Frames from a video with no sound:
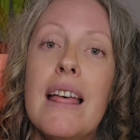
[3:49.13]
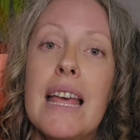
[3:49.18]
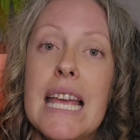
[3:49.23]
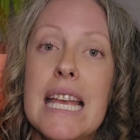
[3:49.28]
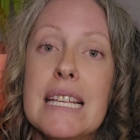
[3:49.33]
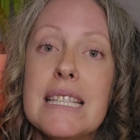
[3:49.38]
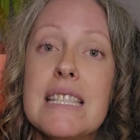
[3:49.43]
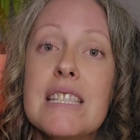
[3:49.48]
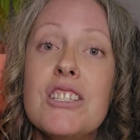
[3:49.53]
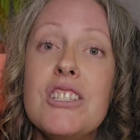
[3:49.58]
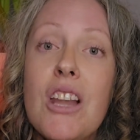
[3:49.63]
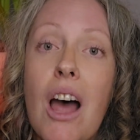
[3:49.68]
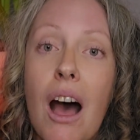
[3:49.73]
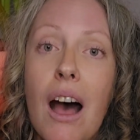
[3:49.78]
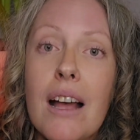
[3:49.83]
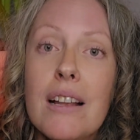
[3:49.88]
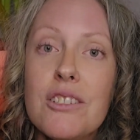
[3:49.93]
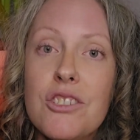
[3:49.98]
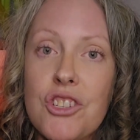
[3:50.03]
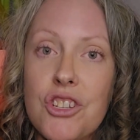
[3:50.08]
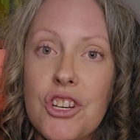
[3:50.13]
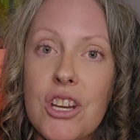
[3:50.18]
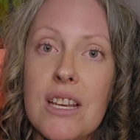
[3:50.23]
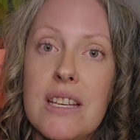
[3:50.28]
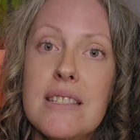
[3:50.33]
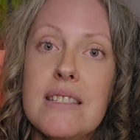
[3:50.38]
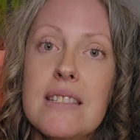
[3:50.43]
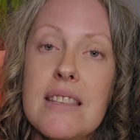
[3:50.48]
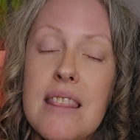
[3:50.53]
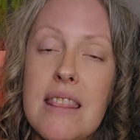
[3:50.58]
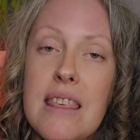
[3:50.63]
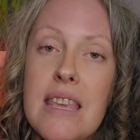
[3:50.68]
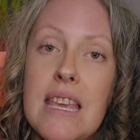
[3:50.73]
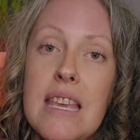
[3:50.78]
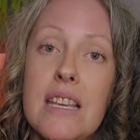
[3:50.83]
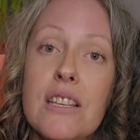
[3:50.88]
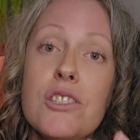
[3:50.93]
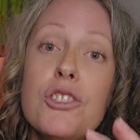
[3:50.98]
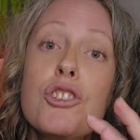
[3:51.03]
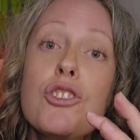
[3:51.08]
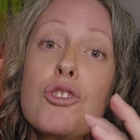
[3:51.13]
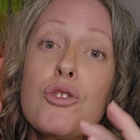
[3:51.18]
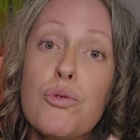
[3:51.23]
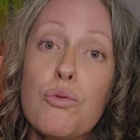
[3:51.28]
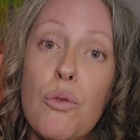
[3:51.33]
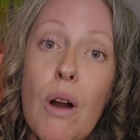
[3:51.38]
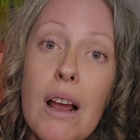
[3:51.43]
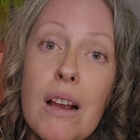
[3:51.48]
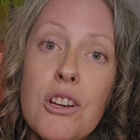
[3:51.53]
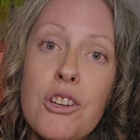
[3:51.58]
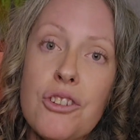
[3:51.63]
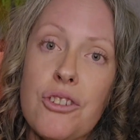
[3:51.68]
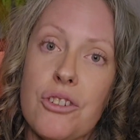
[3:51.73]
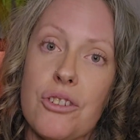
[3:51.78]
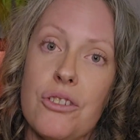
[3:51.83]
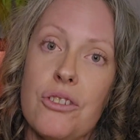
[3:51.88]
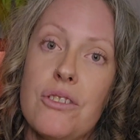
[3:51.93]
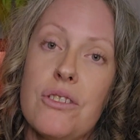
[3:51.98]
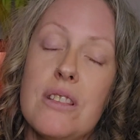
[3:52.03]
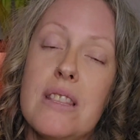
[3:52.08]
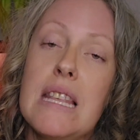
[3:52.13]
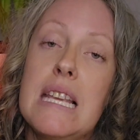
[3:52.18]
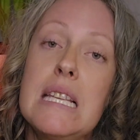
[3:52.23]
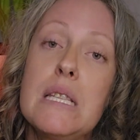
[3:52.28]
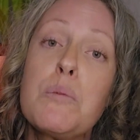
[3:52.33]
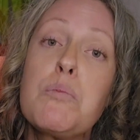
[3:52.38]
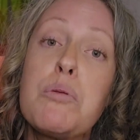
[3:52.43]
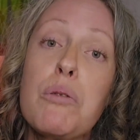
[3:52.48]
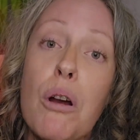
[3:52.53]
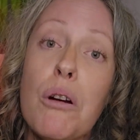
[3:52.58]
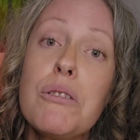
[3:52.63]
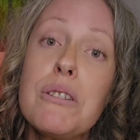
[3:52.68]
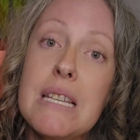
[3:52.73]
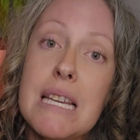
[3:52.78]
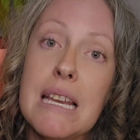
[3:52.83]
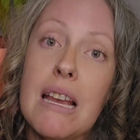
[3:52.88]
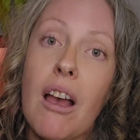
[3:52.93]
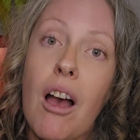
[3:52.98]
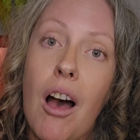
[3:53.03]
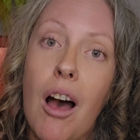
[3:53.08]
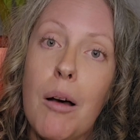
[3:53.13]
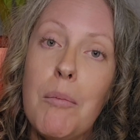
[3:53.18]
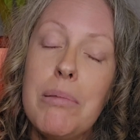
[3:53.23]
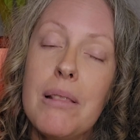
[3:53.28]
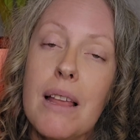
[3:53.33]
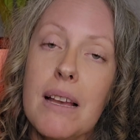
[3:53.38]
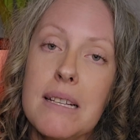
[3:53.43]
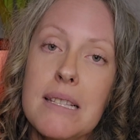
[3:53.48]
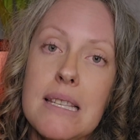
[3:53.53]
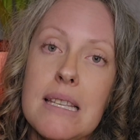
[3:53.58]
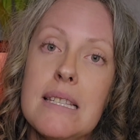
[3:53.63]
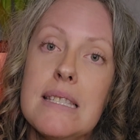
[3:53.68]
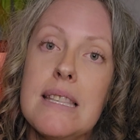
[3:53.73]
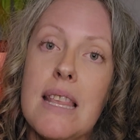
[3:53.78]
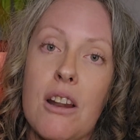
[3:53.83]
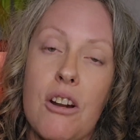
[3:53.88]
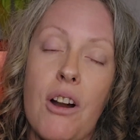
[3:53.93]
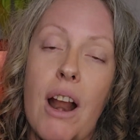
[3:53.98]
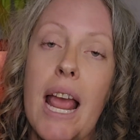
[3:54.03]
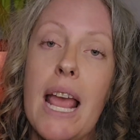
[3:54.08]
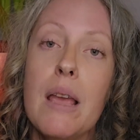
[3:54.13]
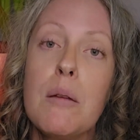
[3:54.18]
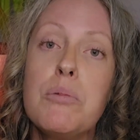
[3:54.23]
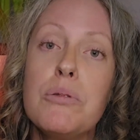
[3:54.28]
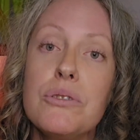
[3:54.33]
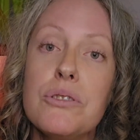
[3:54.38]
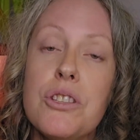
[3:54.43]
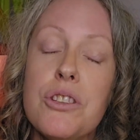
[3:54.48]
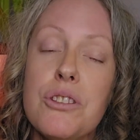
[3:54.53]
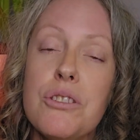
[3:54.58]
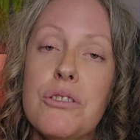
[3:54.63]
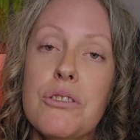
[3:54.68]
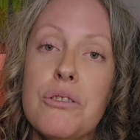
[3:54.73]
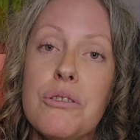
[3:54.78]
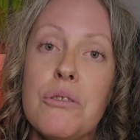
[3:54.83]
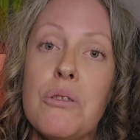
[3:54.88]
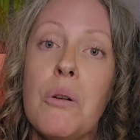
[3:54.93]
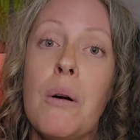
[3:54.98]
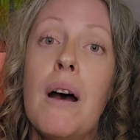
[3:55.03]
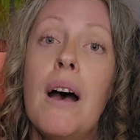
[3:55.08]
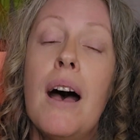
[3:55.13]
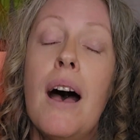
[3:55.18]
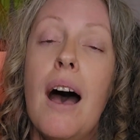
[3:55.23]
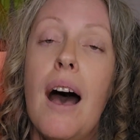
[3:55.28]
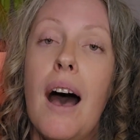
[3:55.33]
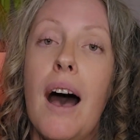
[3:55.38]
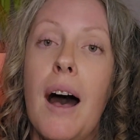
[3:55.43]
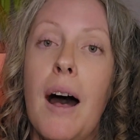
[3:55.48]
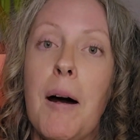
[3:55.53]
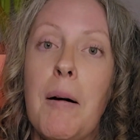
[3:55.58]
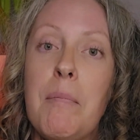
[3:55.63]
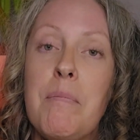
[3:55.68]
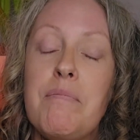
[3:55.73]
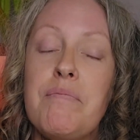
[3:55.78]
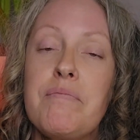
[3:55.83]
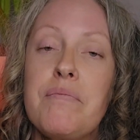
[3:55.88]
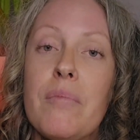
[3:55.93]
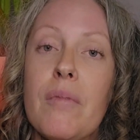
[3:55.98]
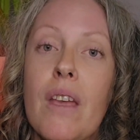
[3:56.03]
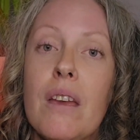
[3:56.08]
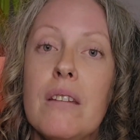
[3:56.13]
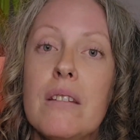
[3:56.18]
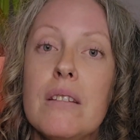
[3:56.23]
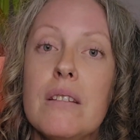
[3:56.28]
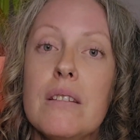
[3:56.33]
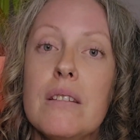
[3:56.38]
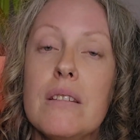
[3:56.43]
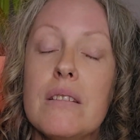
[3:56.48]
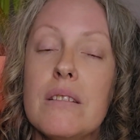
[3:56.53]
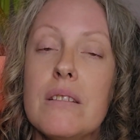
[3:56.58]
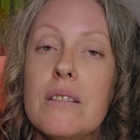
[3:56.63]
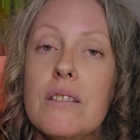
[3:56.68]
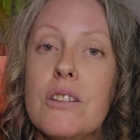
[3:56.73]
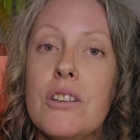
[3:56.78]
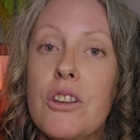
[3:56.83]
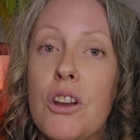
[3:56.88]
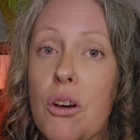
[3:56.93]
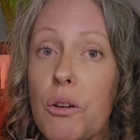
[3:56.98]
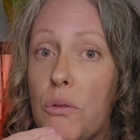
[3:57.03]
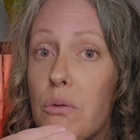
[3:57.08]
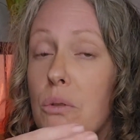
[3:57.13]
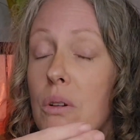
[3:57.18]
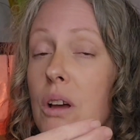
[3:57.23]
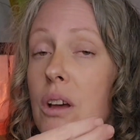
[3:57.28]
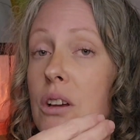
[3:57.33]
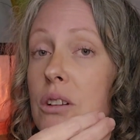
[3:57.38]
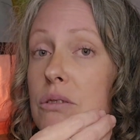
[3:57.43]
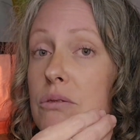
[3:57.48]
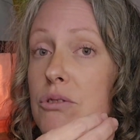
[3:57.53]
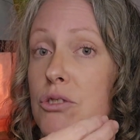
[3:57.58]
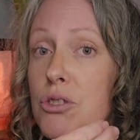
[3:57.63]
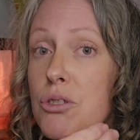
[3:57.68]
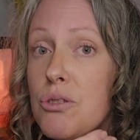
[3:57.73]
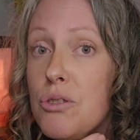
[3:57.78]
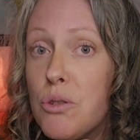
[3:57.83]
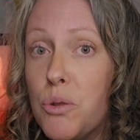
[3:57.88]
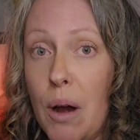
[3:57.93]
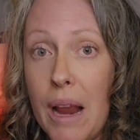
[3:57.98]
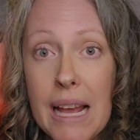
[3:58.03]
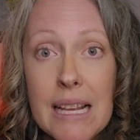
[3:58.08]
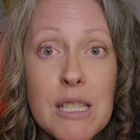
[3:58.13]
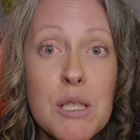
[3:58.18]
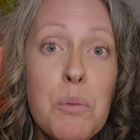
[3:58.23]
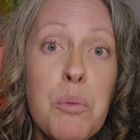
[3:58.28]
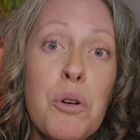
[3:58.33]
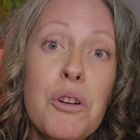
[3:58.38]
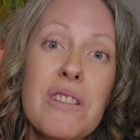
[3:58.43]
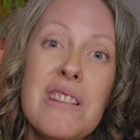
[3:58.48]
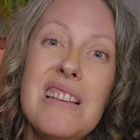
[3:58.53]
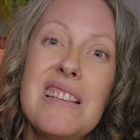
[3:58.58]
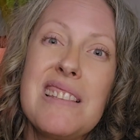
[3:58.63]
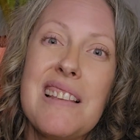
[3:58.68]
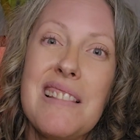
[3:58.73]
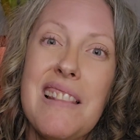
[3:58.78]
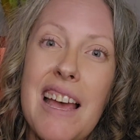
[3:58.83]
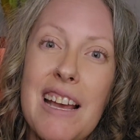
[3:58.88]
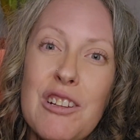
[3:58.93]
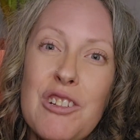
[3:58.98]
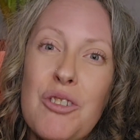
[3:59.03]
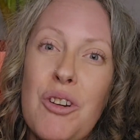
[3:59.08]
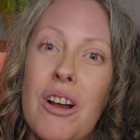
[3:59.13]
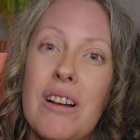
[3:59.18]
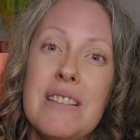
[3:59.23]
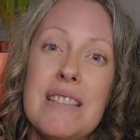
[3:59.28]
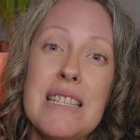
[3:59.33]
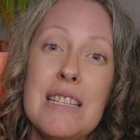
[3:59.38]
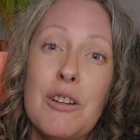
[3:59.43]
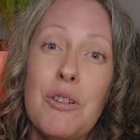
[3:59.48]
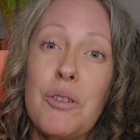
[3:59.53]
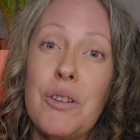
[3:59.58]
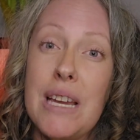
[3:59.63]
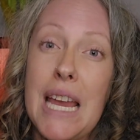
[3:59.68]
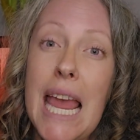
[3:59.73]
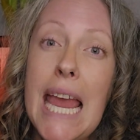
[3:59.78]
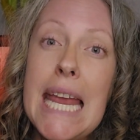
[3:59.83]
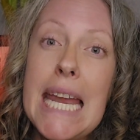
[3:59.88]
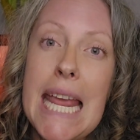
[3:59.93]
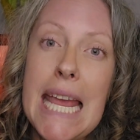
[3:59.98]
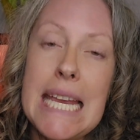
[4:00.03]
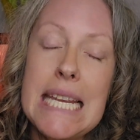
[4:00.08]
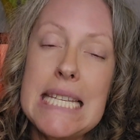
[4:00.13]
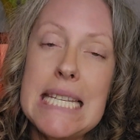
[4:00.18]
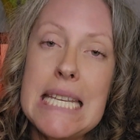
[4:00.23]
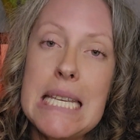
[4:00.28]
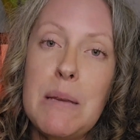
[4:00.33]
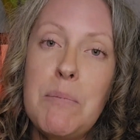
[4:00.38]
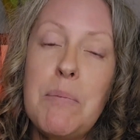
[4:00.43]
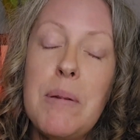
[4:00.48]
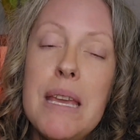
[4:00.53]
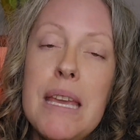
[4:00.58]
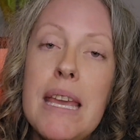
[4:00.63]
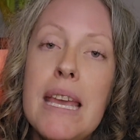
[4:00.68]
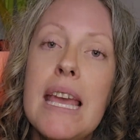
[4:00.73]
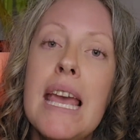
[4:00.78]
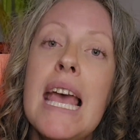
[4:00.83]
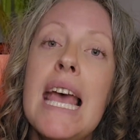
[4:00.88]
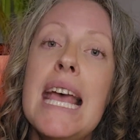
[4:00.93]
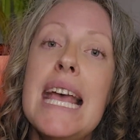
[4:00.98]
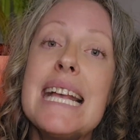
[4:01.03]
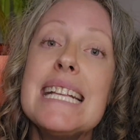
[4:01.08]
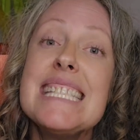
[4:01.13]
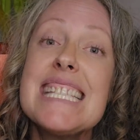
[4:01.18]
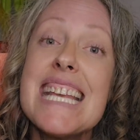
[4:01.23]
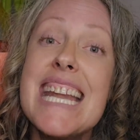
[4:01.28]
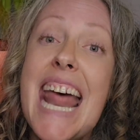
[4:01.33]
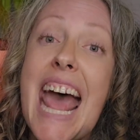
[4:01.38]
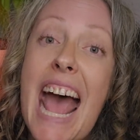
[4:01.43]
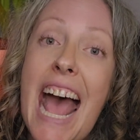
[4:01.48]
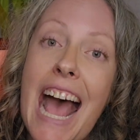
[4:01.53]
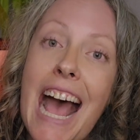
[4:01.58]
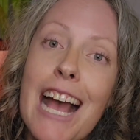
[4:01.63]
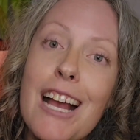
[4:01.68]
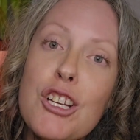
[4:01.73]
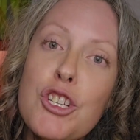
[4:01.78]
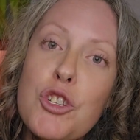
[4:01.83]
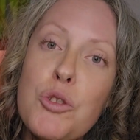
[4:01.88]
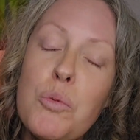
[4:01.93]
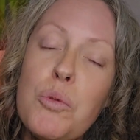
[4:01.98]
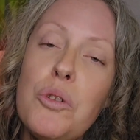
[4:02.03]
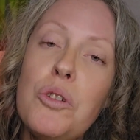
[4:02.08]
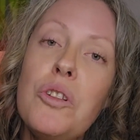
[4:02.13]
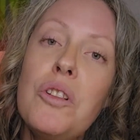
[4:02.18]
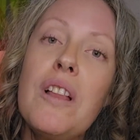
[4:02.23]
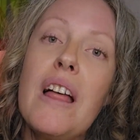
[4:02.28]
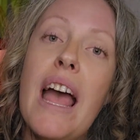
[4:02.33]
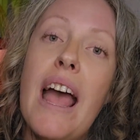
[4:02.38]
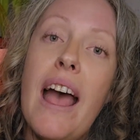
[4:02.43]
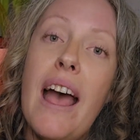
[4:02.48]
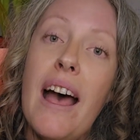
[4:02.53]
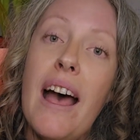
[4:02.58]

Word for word: it's not just the structures, these protein complexes that are able to, um, you know, transport these electrons and create ATP. It's an actual